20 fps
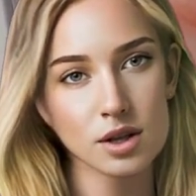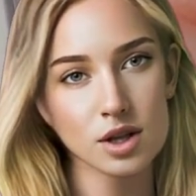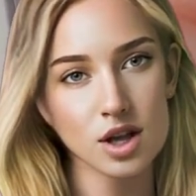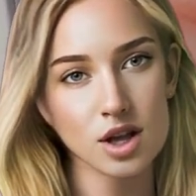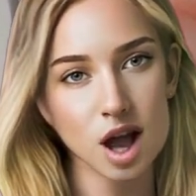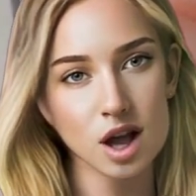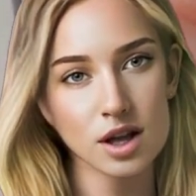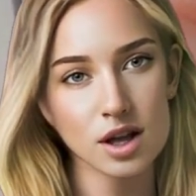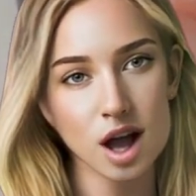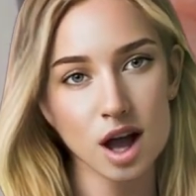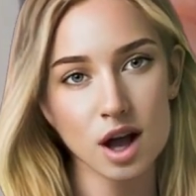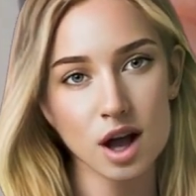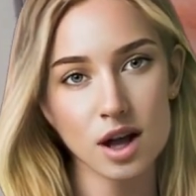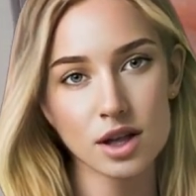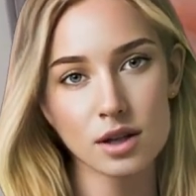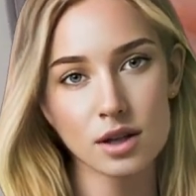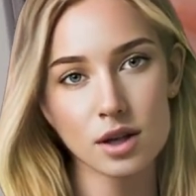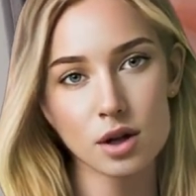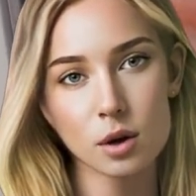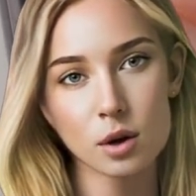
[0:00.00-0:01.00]
John
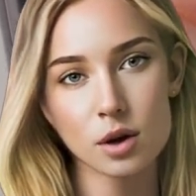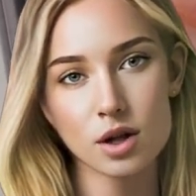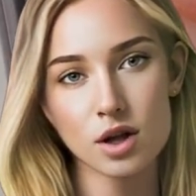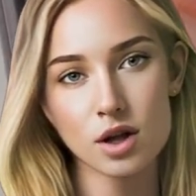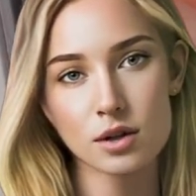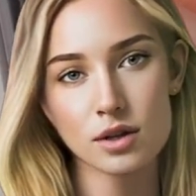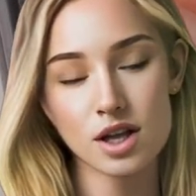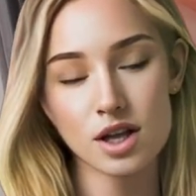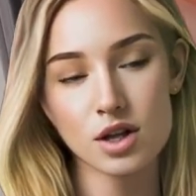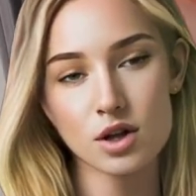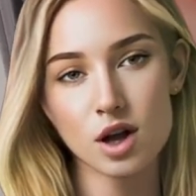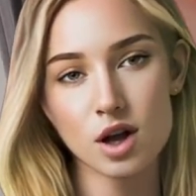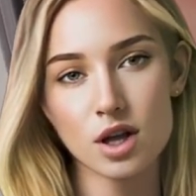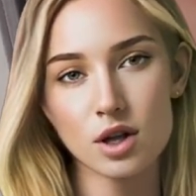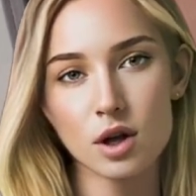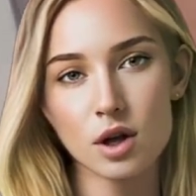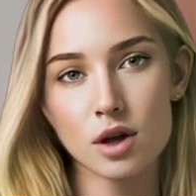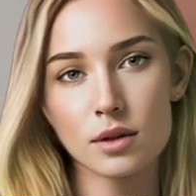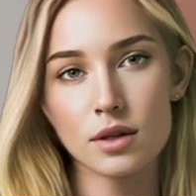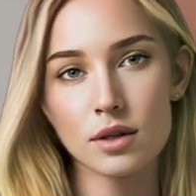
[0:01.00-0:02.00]
Hull, who served as
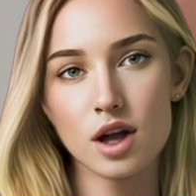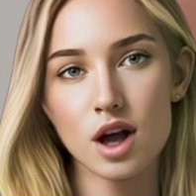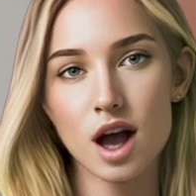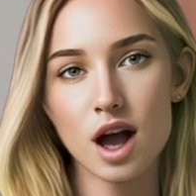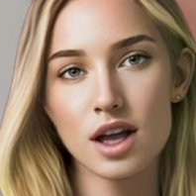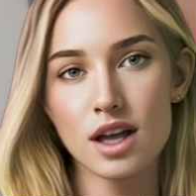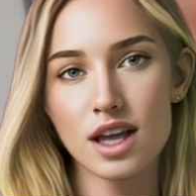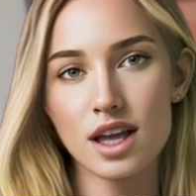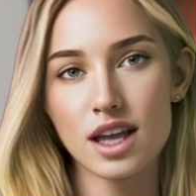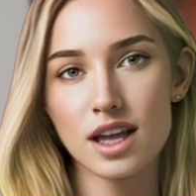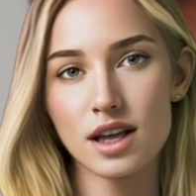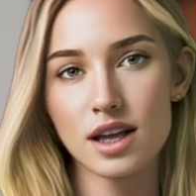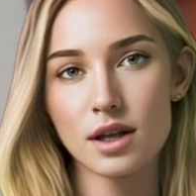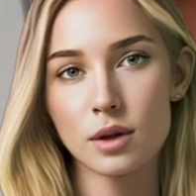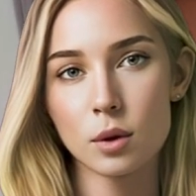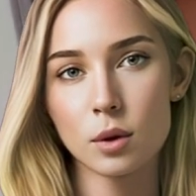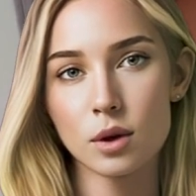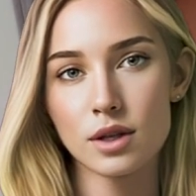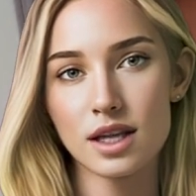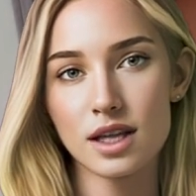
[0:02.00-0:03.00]
treasurer of the colony,
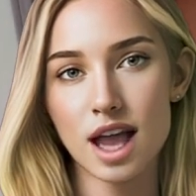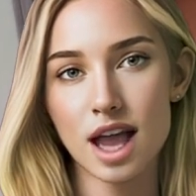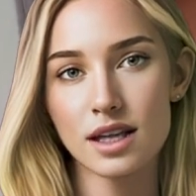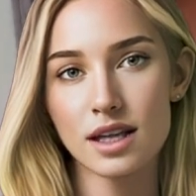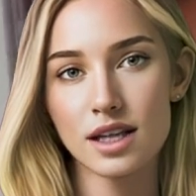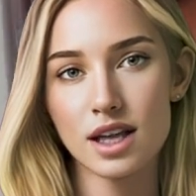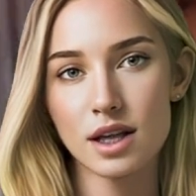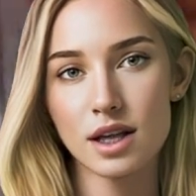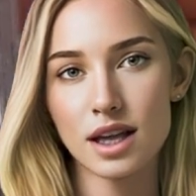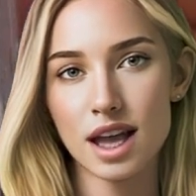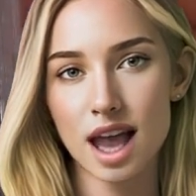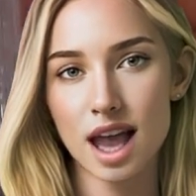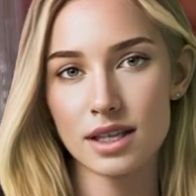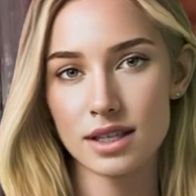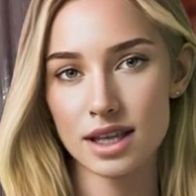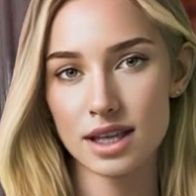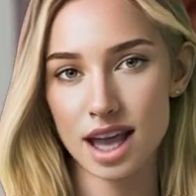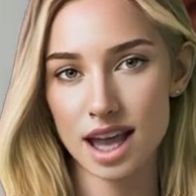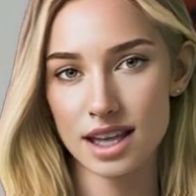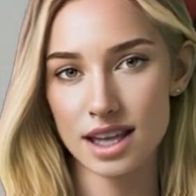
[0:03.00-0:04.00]
was the ideal
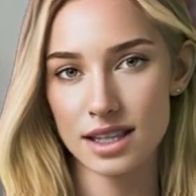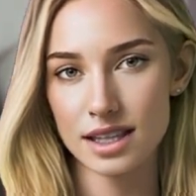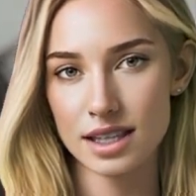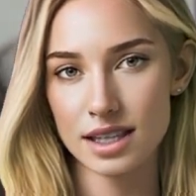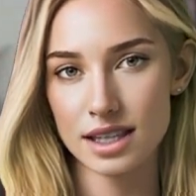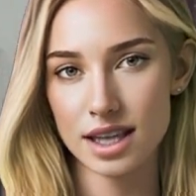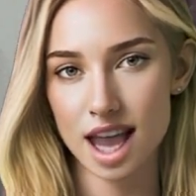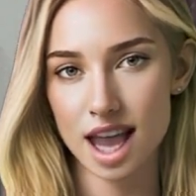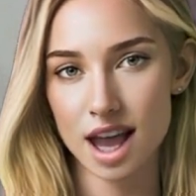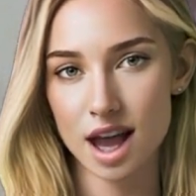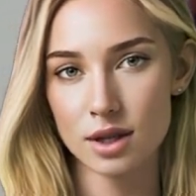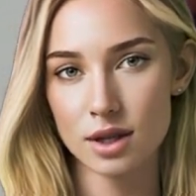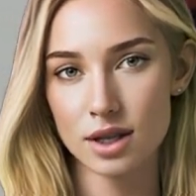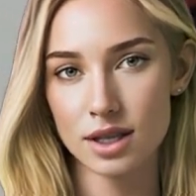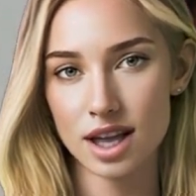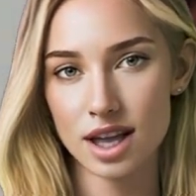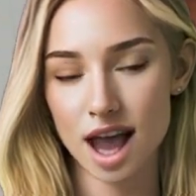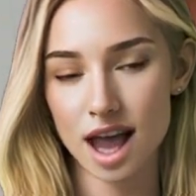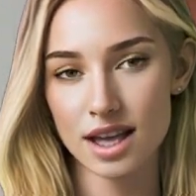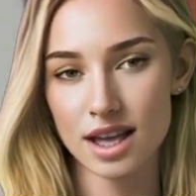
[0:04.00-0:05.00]
candidate to take on the
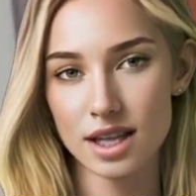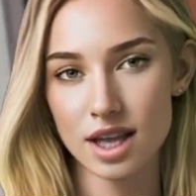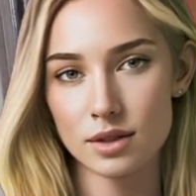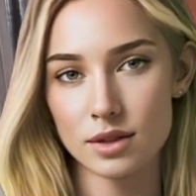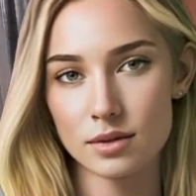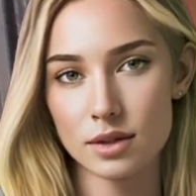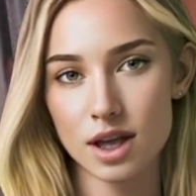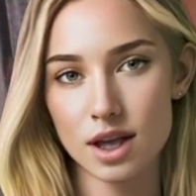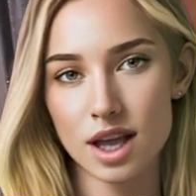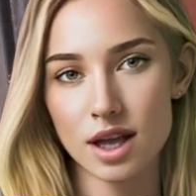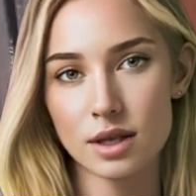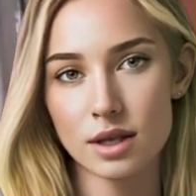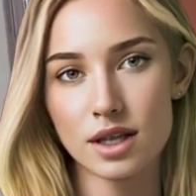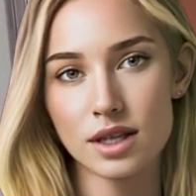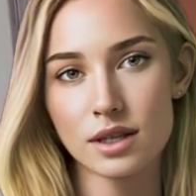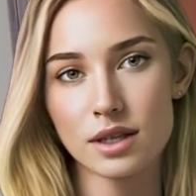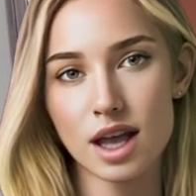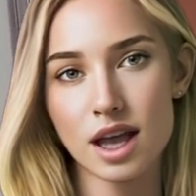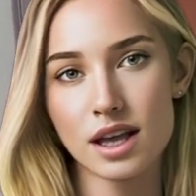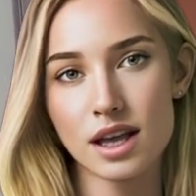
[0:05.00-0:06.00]
task of filling
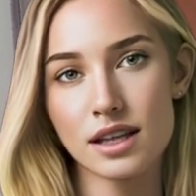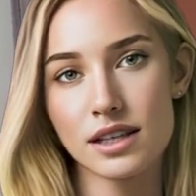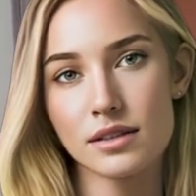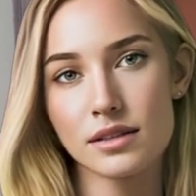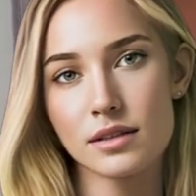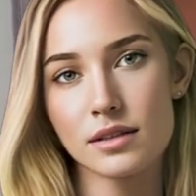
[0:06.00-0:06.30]
this need.